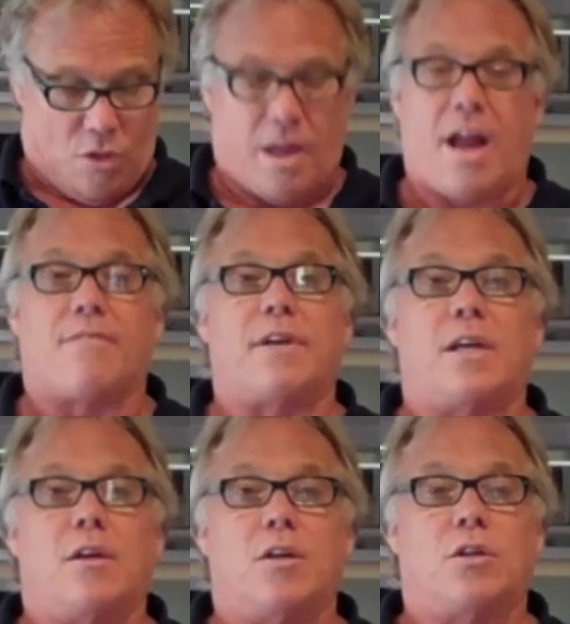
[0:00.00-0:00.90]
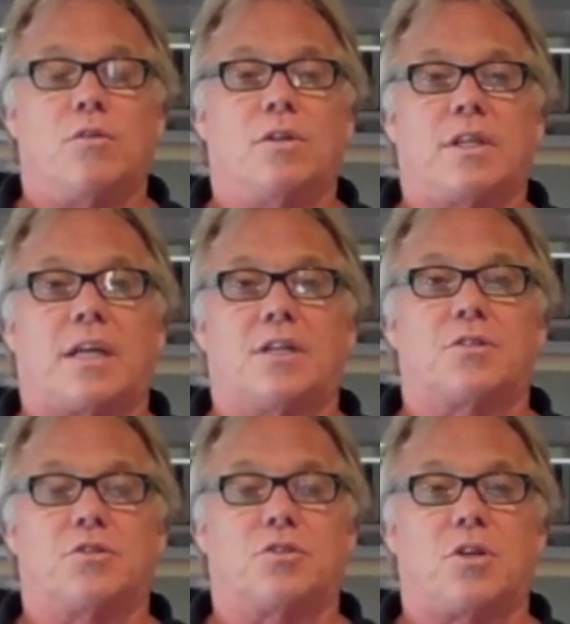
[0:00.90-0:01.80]
Every unit that gets
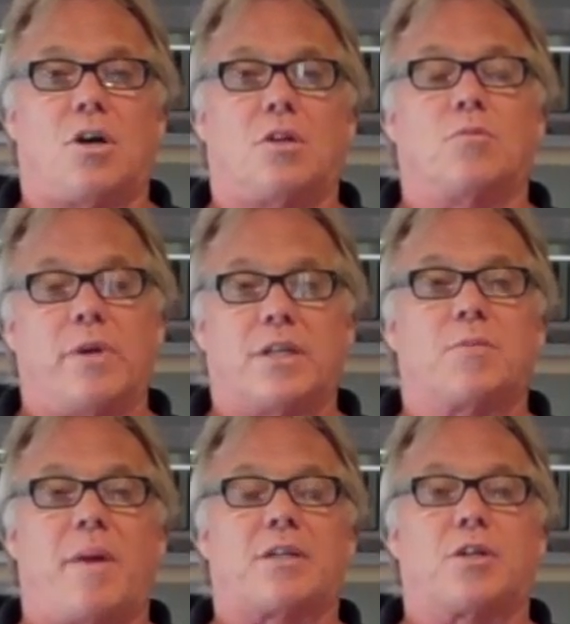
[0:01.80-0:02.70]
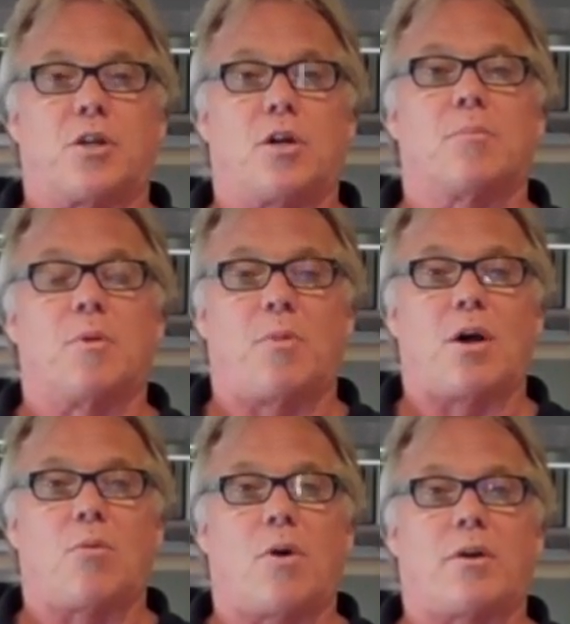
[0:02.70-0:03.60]
installed, we expect to curb the
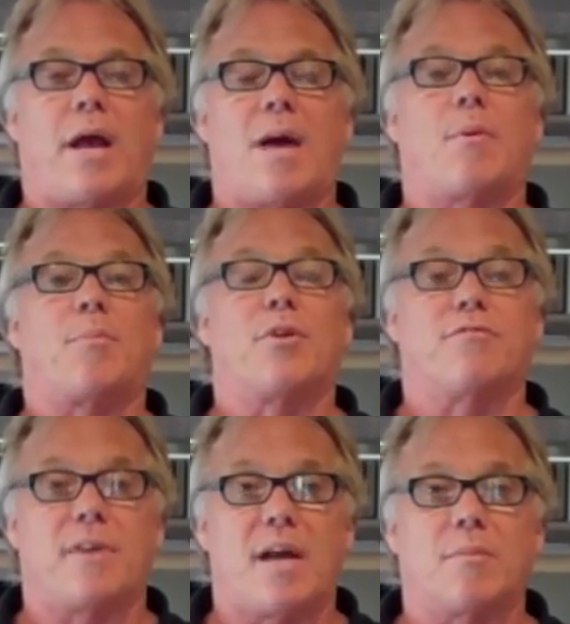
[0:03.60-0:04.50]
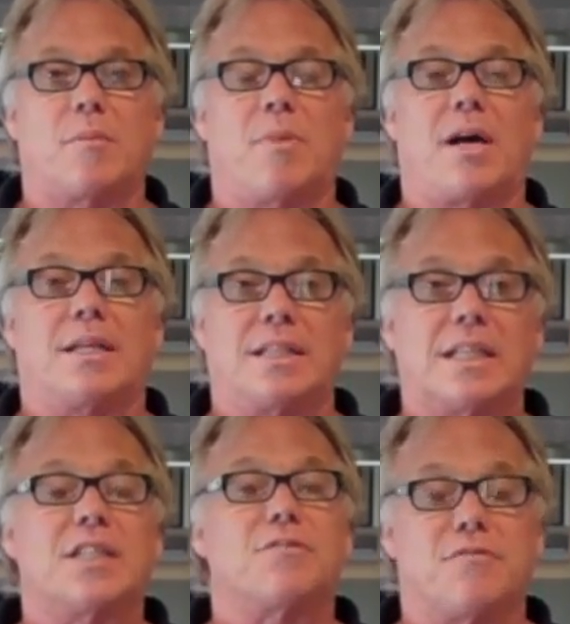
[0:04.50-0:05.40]
bottled water habit per family by at
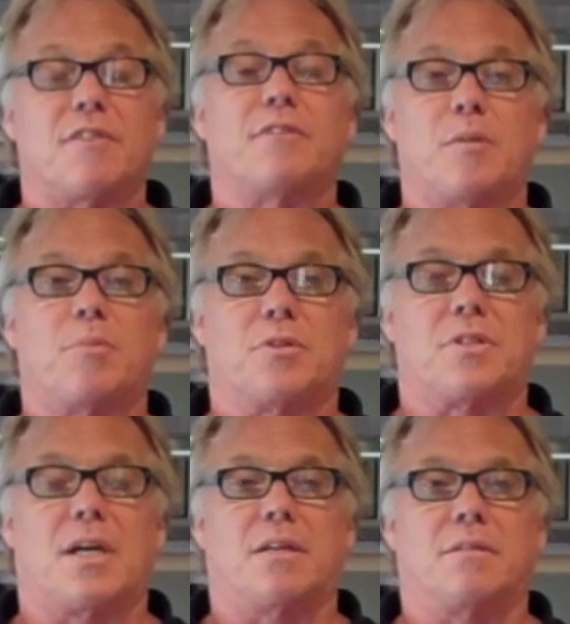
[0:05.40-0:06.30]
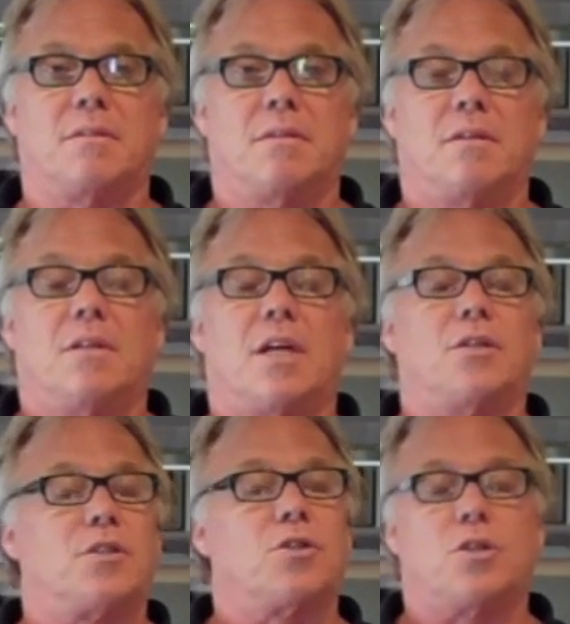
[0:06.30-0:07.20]
least 50%.
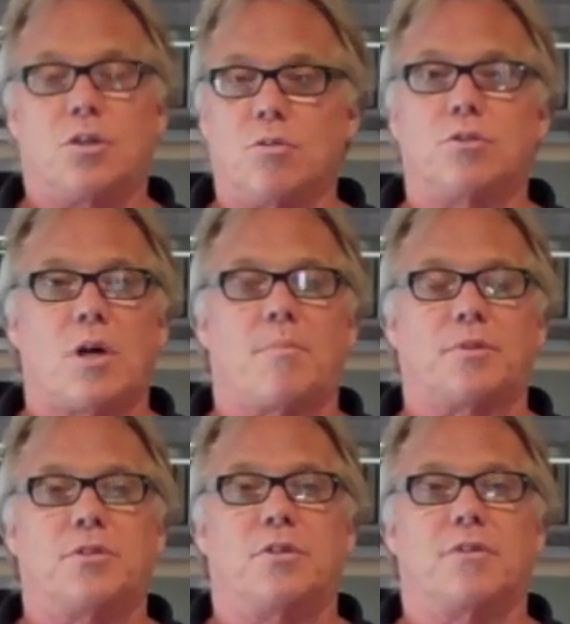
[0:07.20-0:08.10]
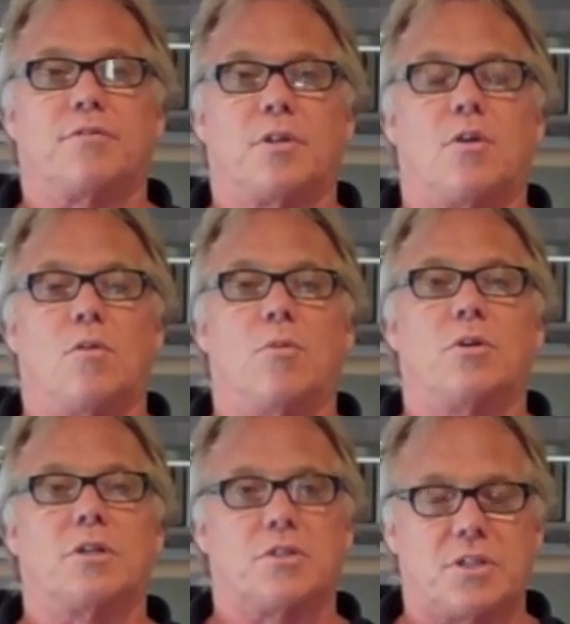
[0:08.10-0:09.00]
It's a huge opportunity for the
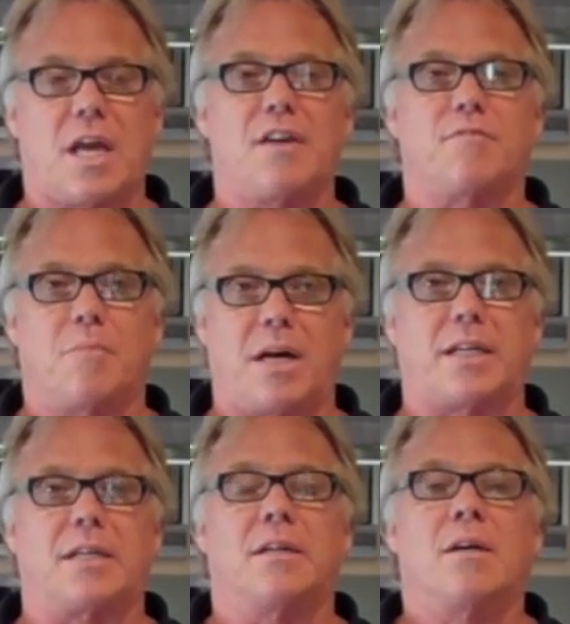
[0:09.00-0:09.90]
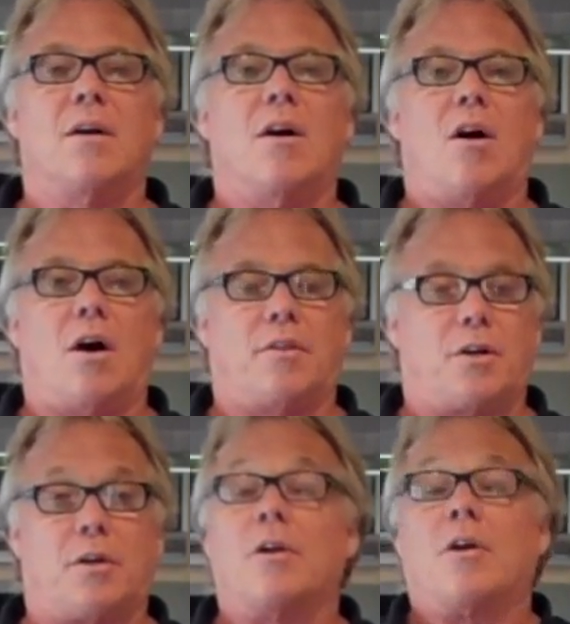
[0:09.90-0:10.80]
homeowner to save money on their